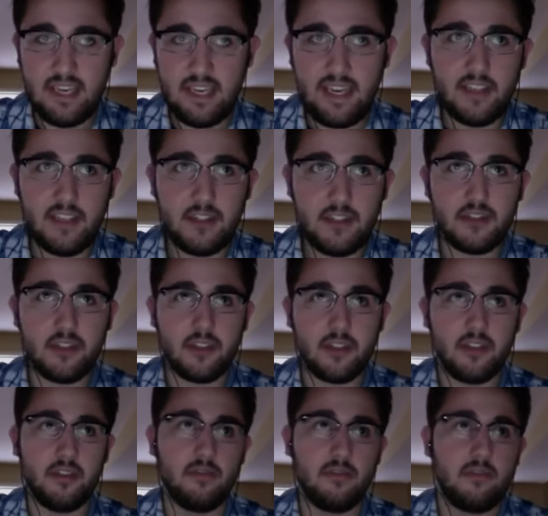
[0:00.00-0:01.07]
and it's just
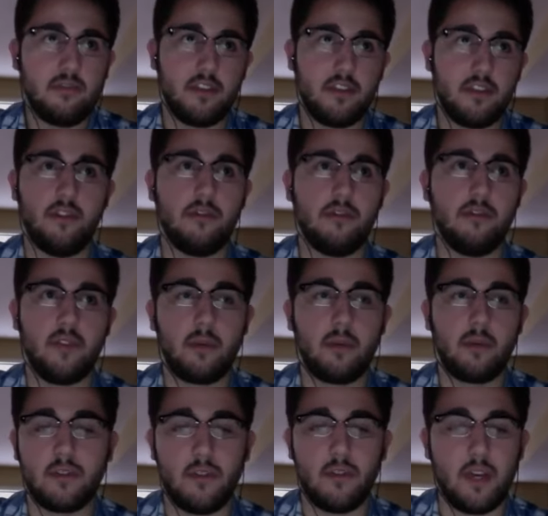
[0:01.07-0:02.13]
good to know like
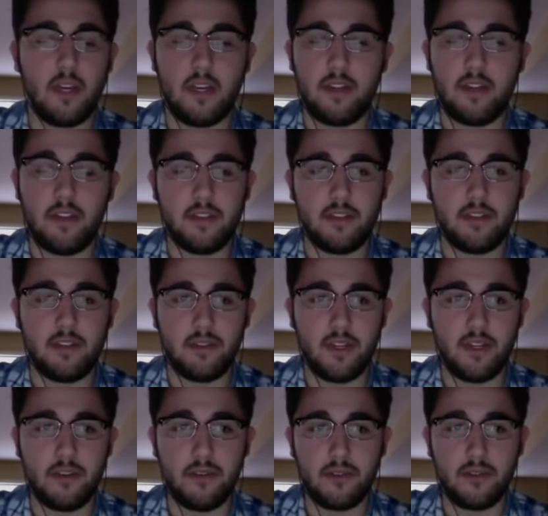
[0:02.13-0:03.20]
what's going on in the industry
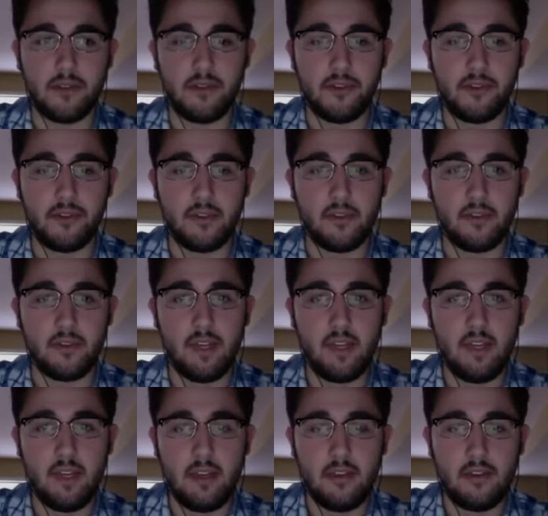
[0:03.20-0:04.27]
and who's who and
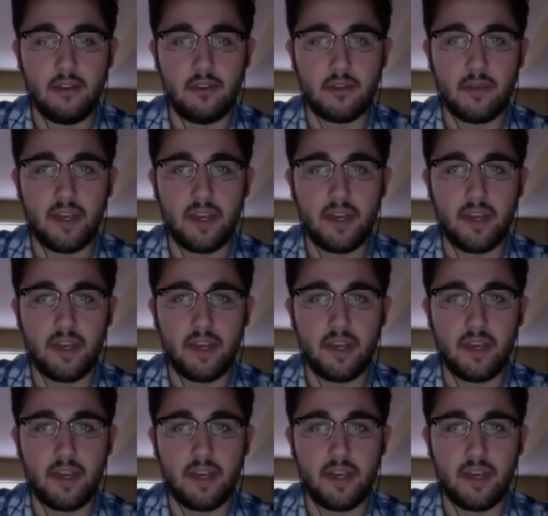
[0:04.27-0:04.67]
who's right.